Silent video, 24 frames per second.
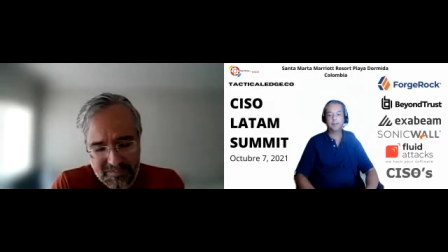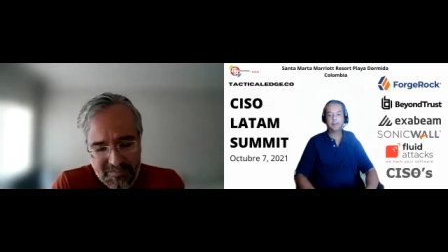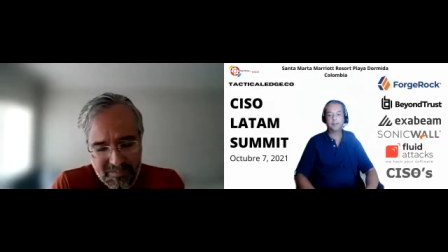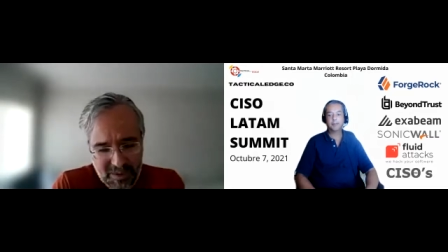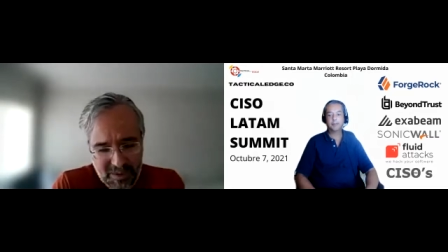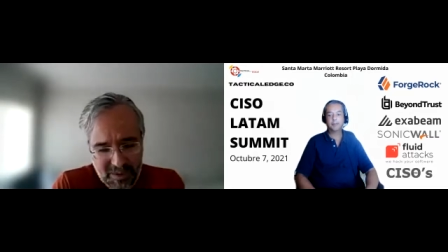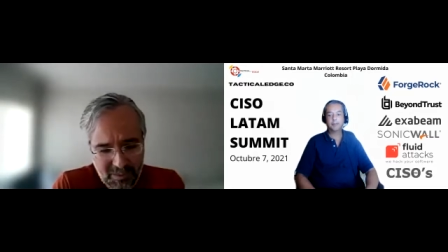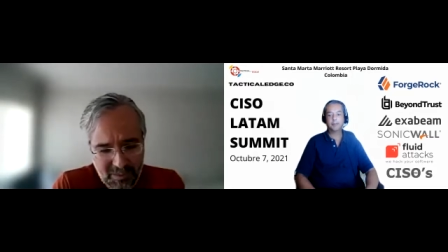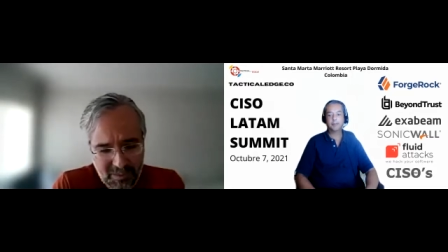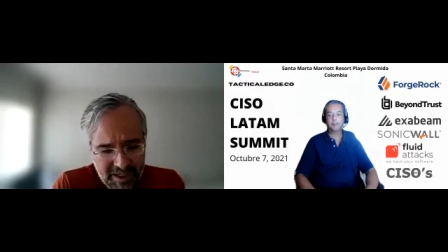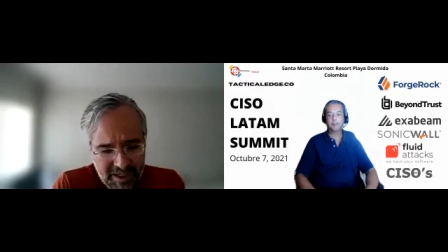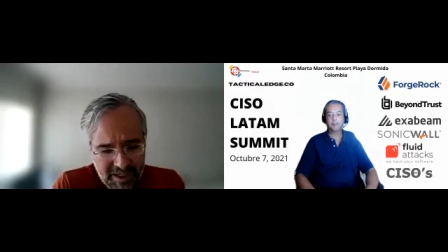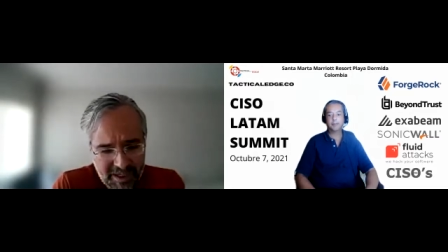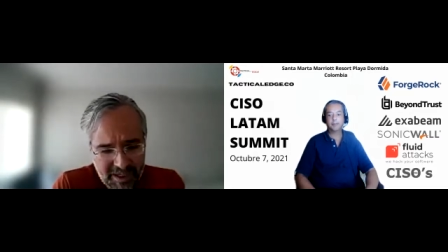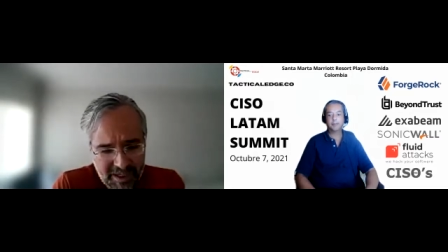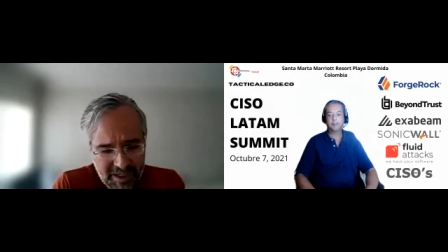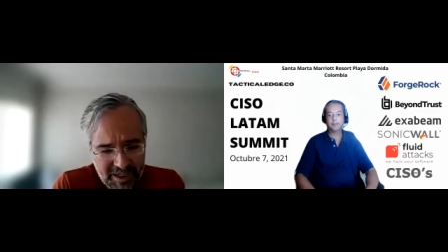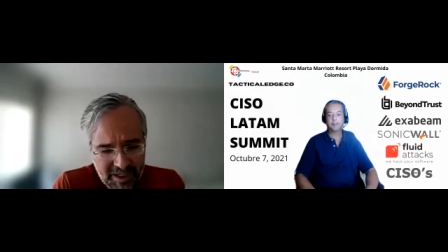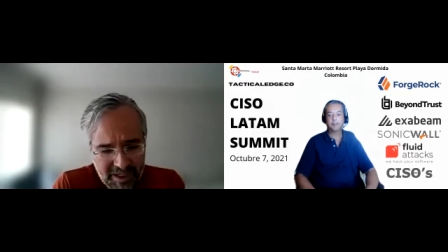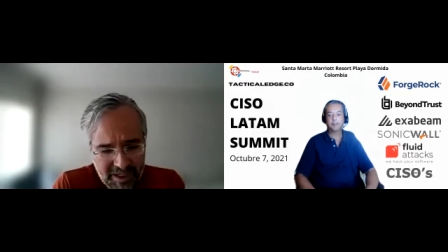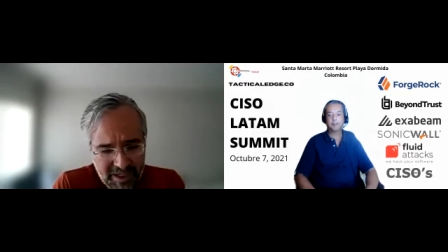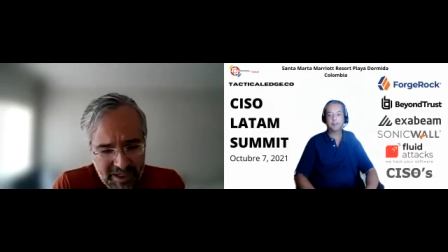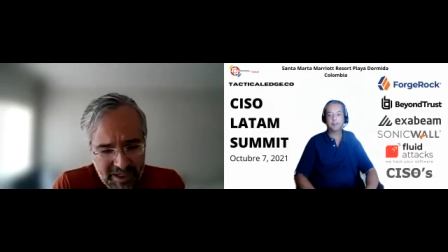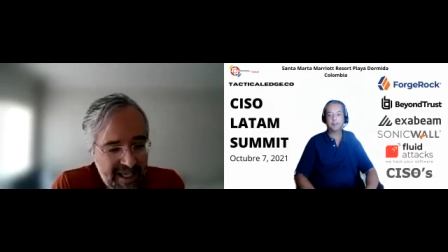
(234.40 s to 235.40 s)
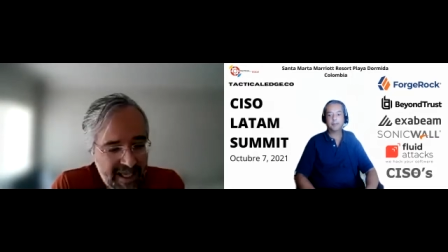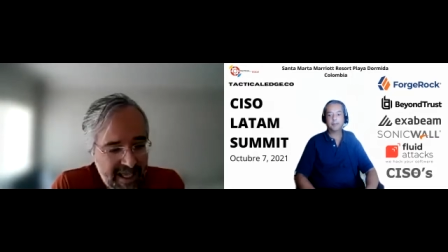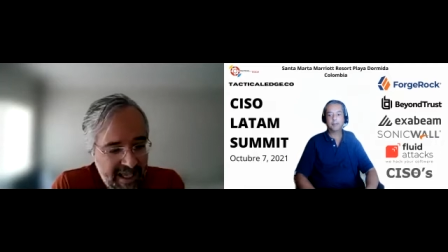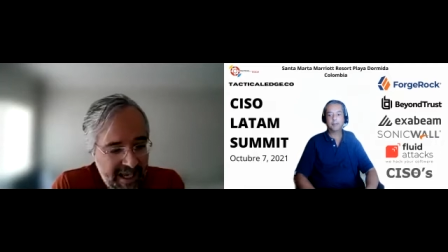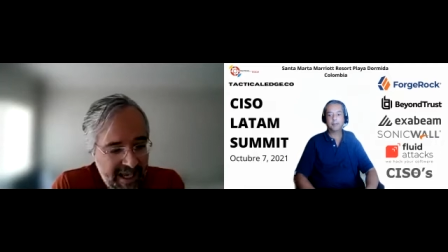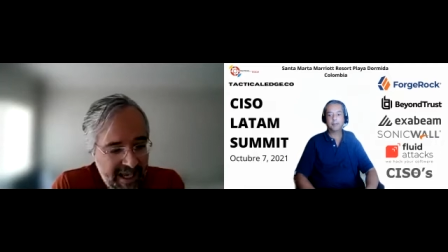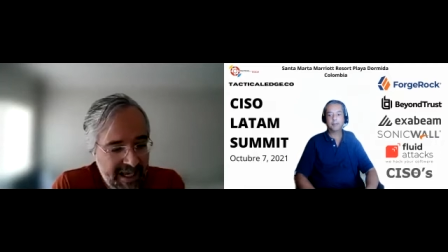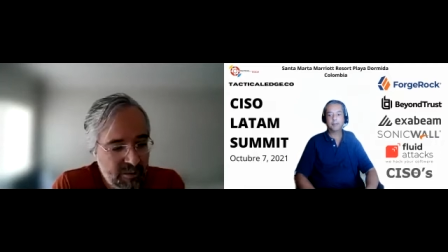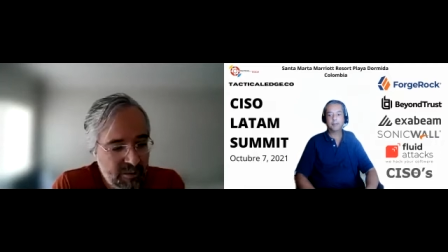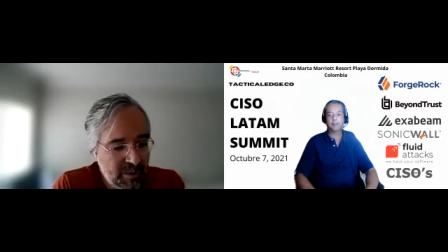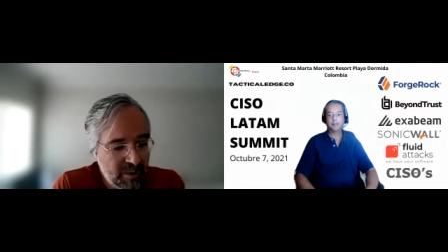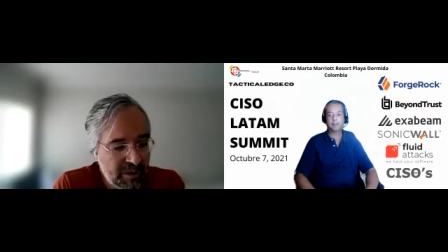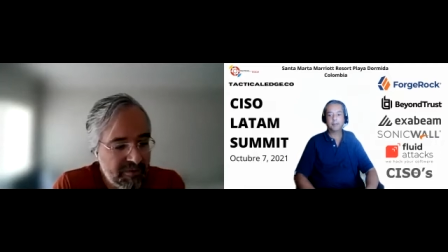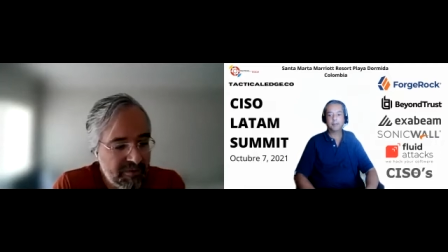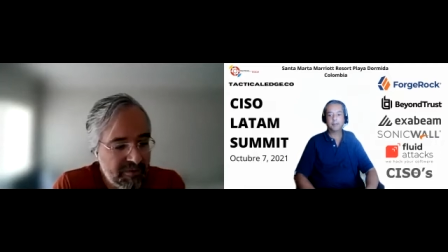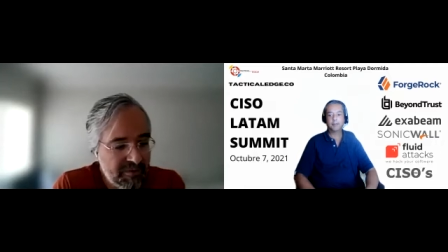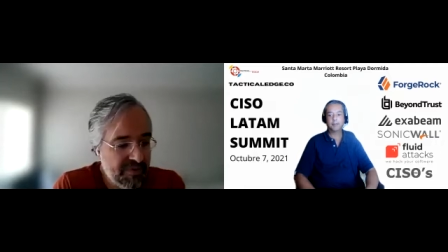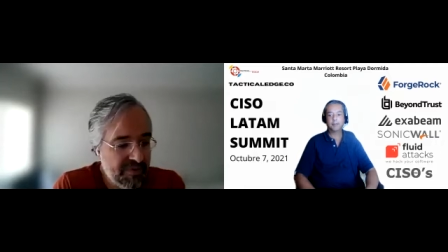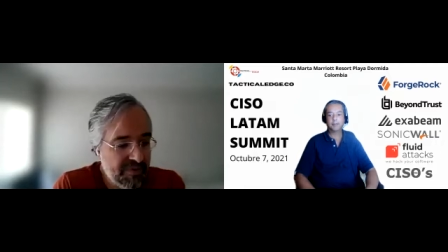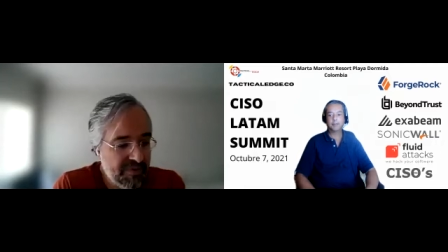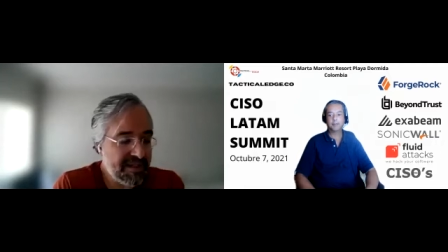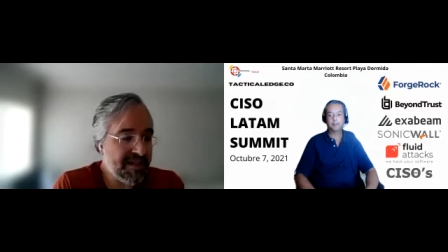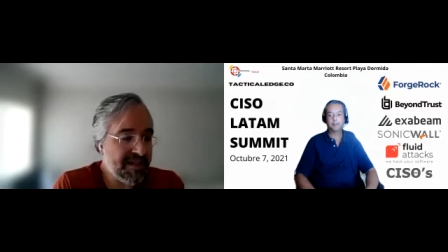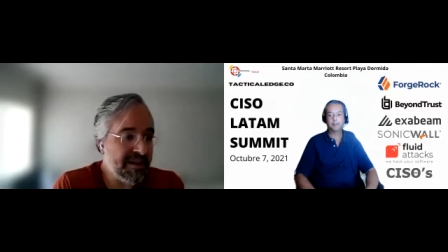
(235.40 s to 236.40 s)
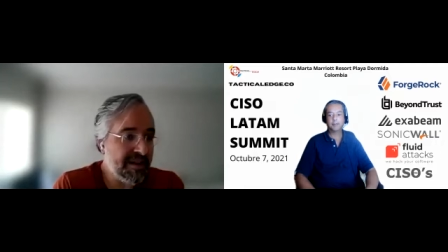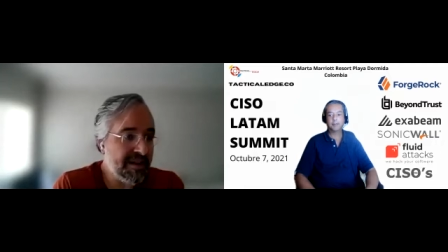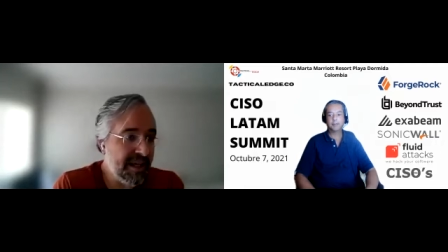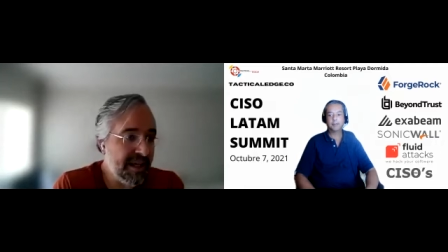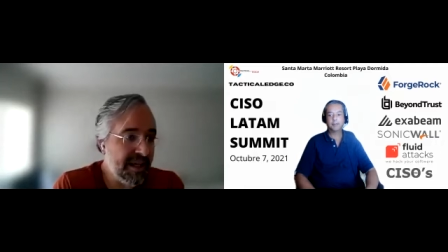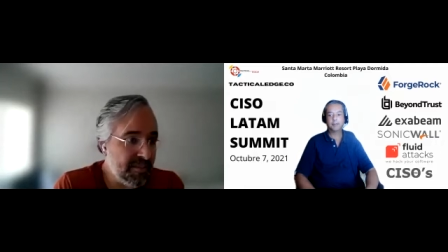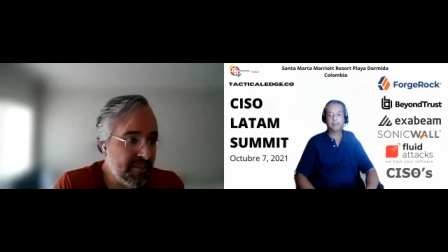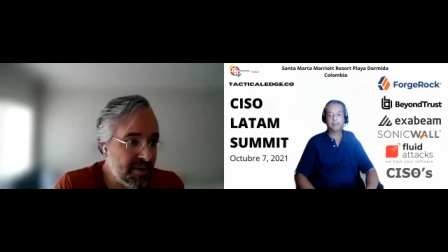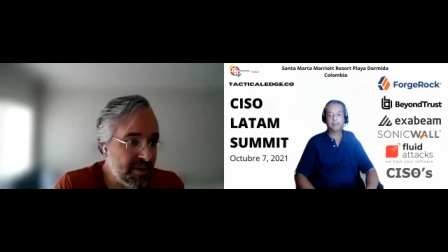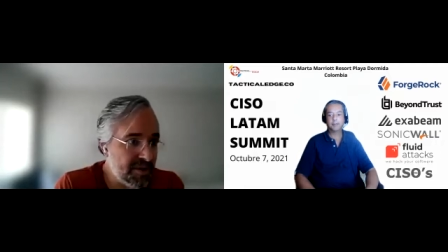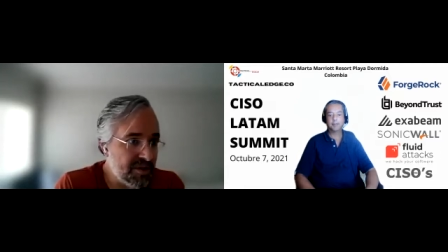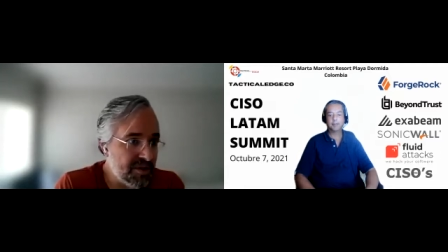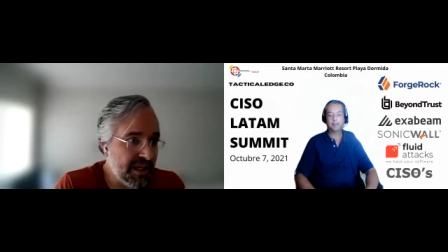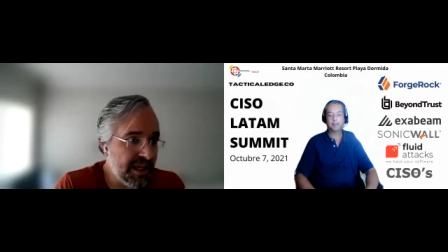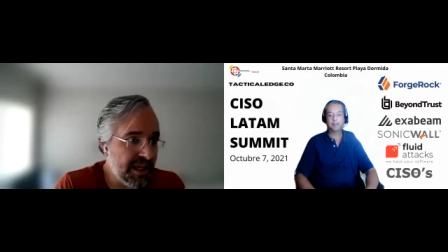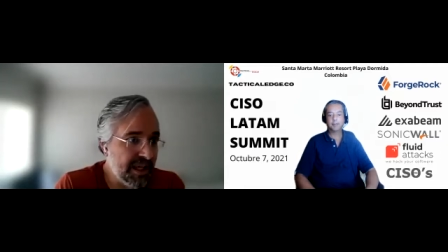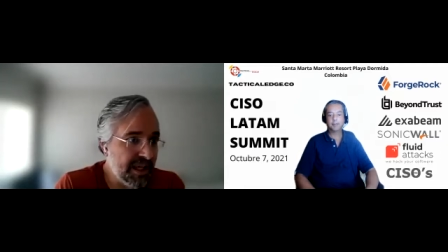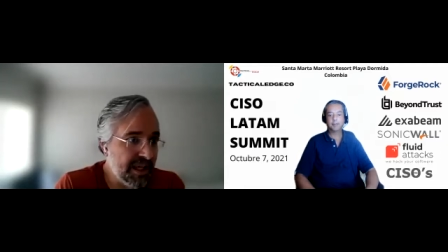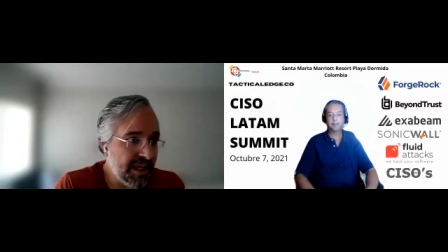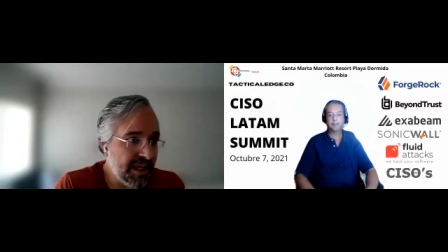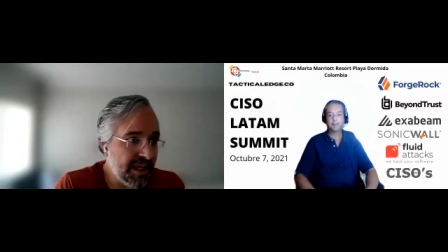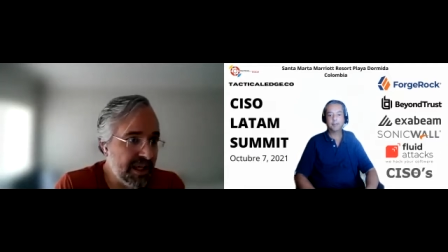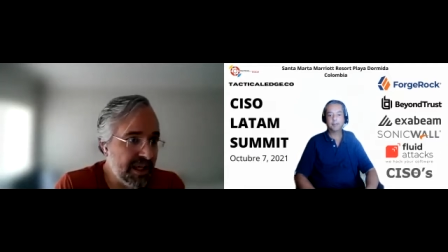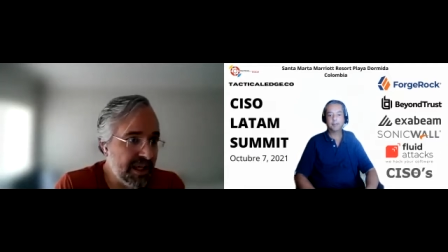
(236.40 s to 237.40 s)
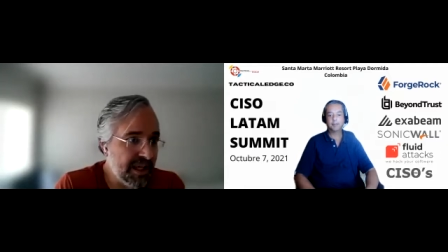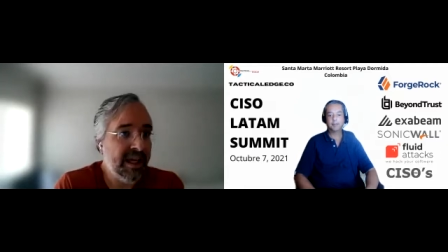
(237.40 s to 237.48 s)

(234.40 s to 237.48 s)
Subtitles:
right? And one of the things that they put together